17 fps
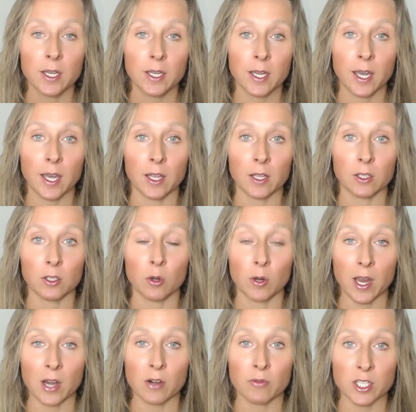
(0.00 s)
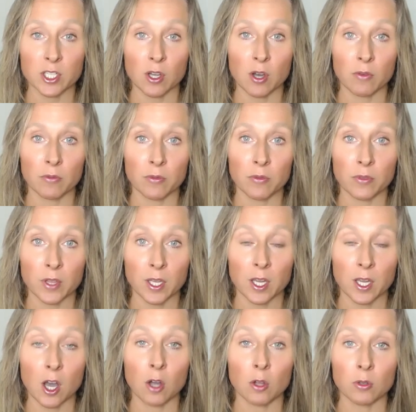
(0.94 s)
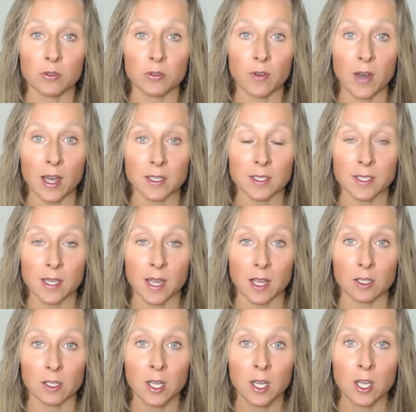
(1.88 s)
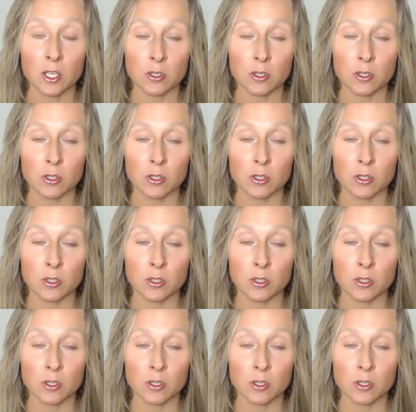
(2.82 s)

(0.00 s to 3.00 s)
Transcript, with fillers: kill or get rid of the old fat cell.